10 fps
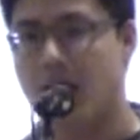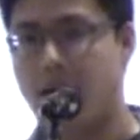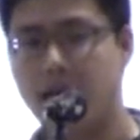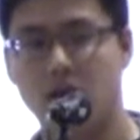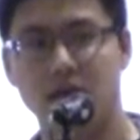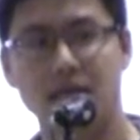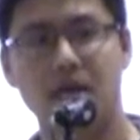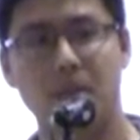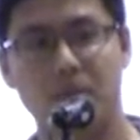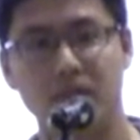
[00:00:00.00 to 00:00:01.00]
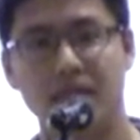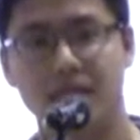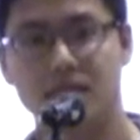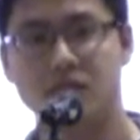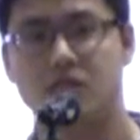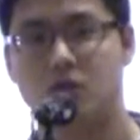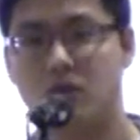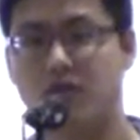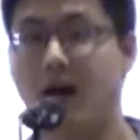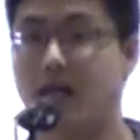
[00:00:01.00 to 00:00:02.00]
And in our incompleteness,
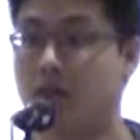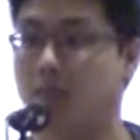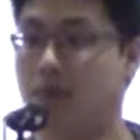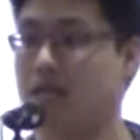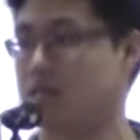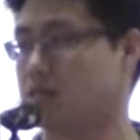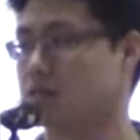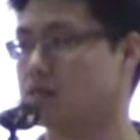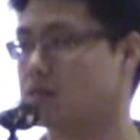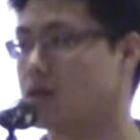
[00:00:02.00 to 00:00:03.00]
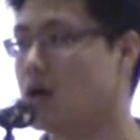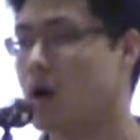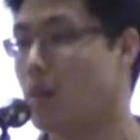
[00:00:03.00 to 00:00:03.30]
we find complacence.